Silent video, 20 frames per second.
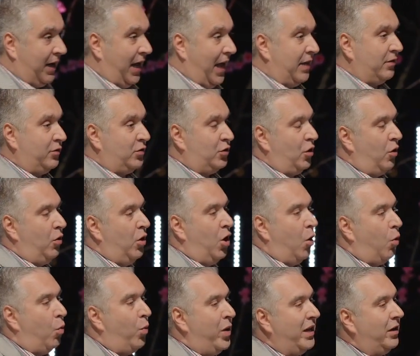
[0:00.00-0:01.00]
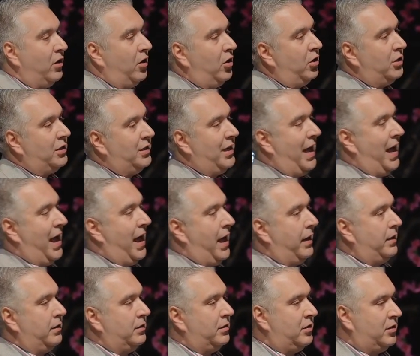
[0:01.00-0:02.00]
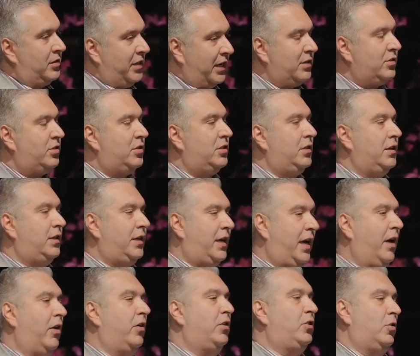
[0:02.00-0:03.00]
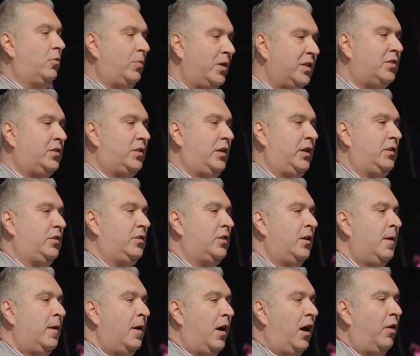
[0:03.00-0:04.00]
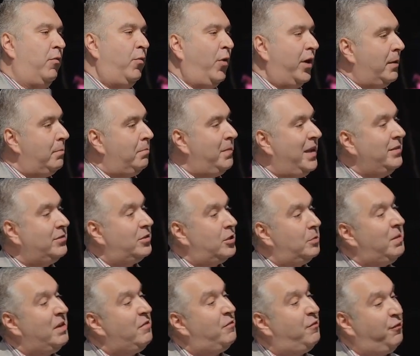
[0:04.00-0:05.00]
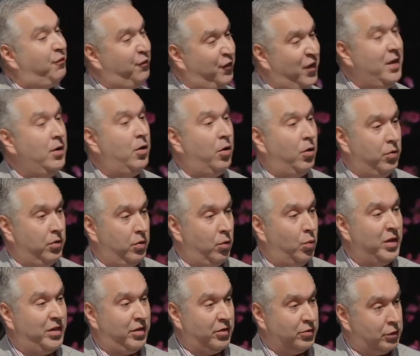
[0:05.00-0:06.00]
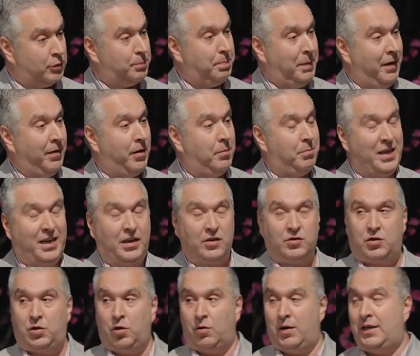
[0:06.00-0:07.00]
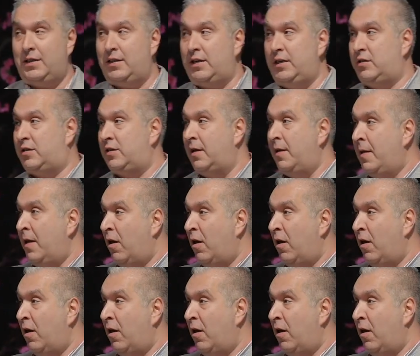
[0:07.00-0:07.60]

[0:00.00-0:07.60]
And so we looked at six characteristics of what it means to be filled with the Spirit, because during these